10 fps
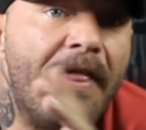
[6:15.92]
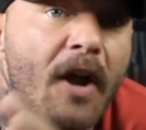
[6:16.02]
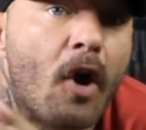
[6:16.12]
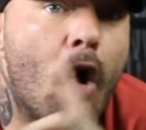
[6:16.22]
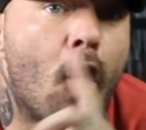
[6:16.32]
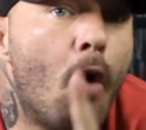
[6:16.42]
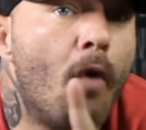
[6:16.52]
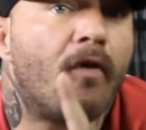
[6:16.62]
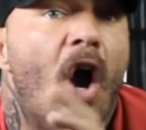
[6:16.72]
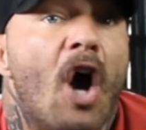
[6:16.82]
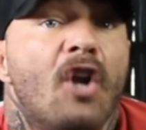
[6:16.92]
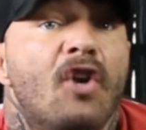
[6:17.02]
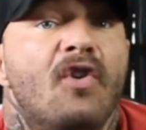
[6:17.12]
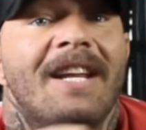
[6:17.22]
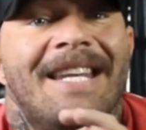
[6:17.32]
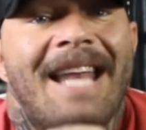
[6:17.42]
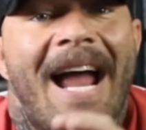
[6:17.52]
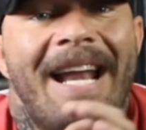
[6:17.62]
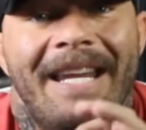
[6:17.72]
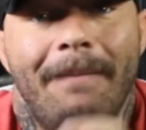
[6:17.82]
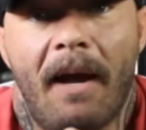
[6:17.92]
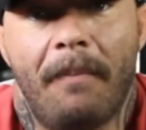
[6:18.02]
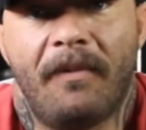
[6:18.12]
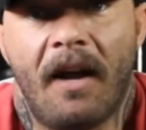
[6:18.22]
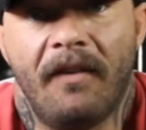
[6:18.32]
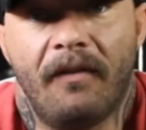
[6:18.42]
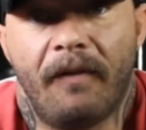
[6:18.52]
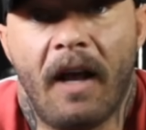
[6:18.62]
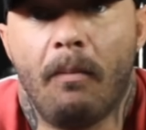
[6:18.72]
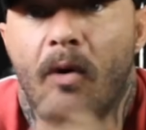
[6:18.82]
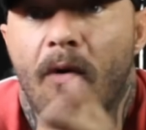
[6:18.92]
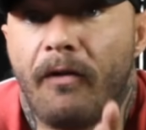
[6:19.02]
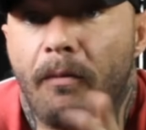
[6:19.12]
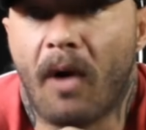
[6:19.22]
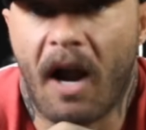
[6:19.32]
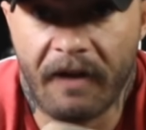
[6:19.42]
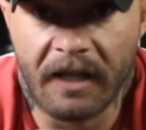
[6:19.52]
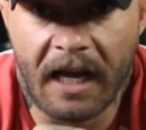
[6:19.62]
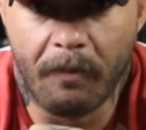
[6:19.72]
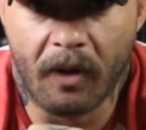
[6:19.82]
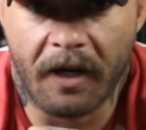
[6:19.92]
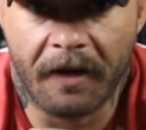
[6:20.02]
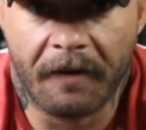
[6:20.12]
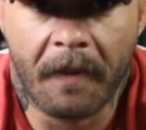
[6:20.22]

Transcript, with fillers: and there are over 190 peptides available for private labeling.